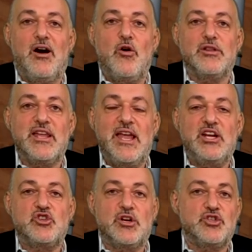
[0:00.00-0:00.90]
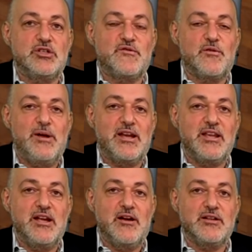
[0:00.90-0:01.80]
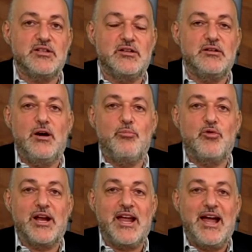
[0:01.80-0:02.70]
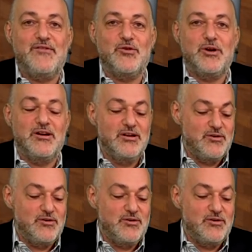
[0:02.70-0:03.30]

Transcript: only eight judges for about a year until Brett Kavanaugh